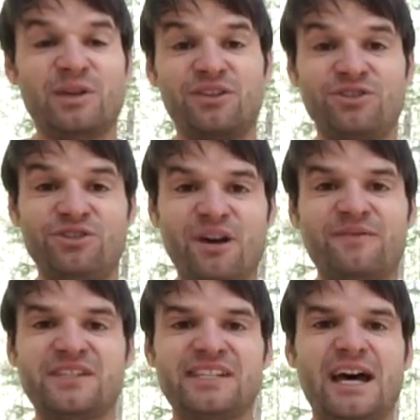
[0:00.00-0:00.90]
You do have
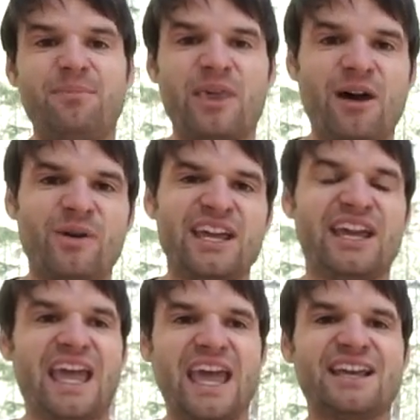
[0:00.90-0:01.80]
to stop that
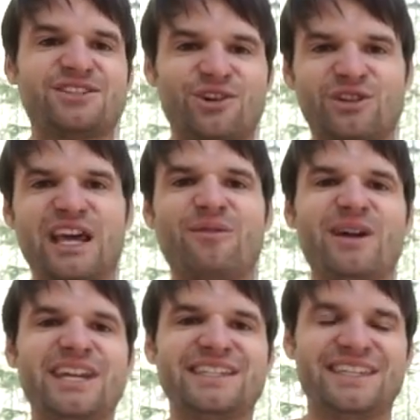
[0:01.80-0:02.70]
weight and turn that
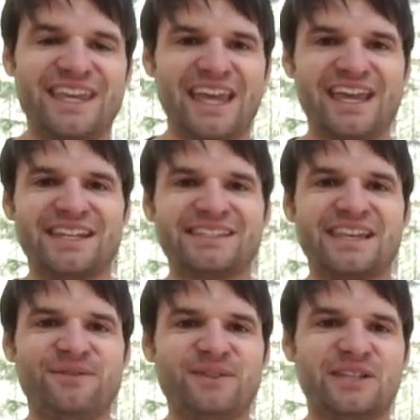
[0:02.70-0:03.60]
weight, and
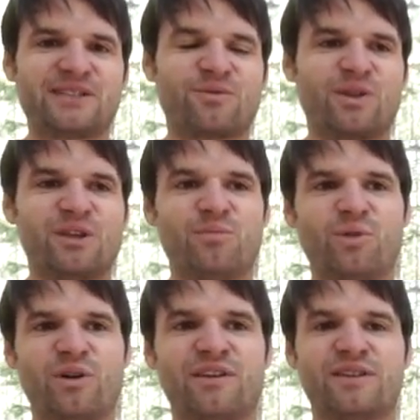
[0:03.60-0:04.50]
safety is a really
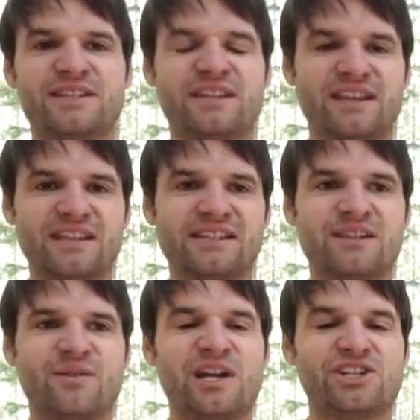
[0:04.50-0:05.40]
important
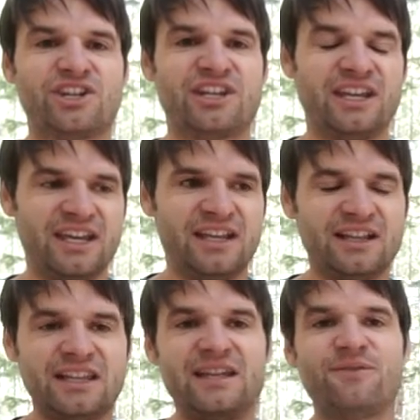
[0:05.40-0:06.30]
consideration.
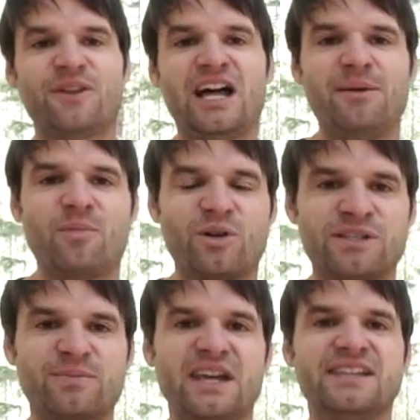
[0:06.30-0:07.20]
Leave a lot more
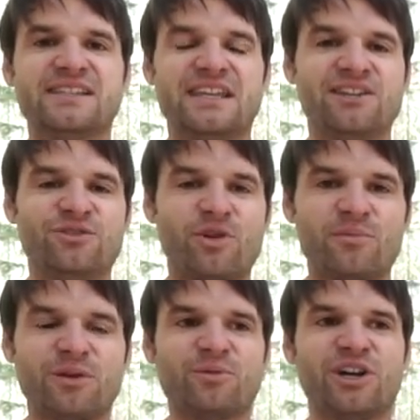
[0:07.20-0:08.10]
space than you
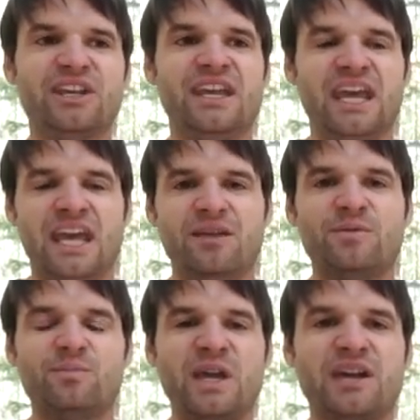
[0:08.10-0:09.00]
normally would,
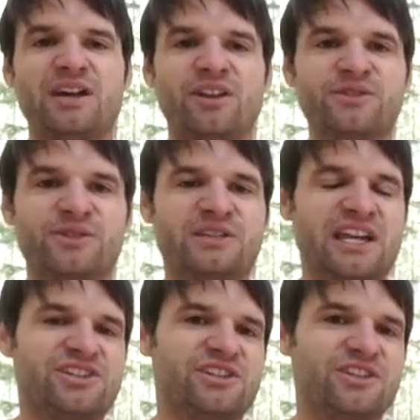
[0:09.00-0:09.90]
and pay closer
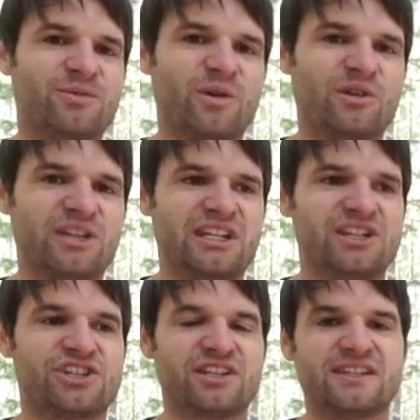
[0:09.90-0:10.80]
attention to the road
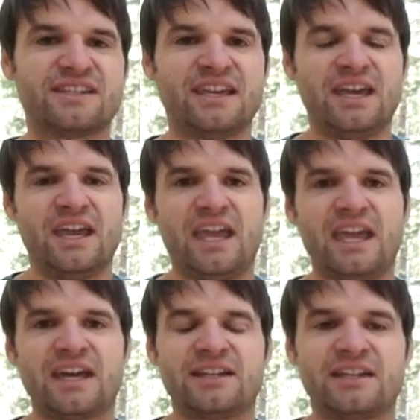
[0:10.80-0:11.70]
conditions.
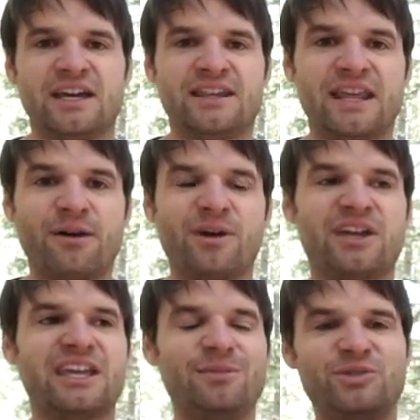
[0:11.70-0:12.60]
And that way
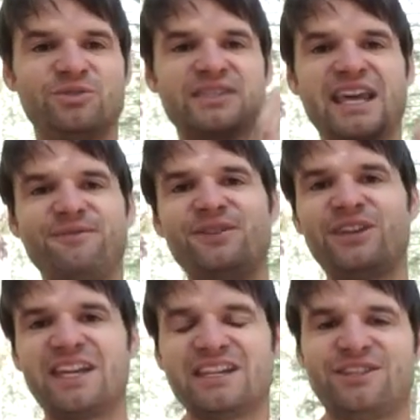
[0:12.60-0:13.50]
it keeps you safe and you
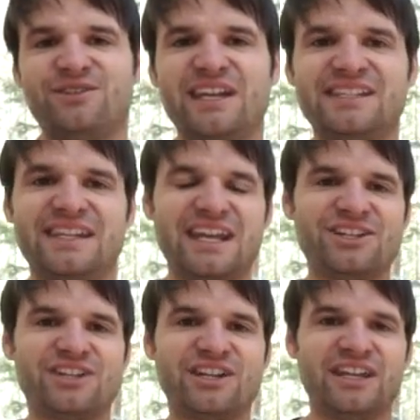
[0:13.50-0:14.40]
can get to your
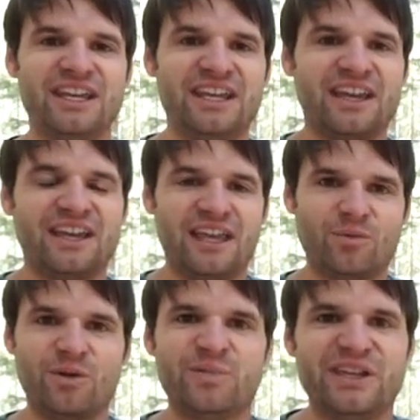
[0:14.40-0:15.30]
destination in
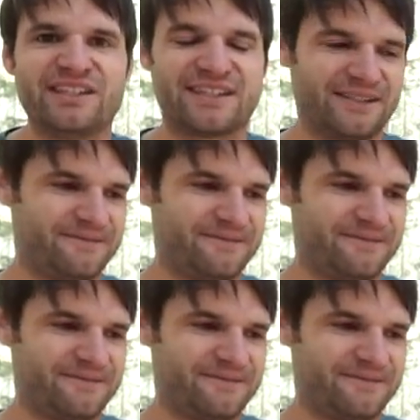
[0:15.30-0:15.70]
one piece.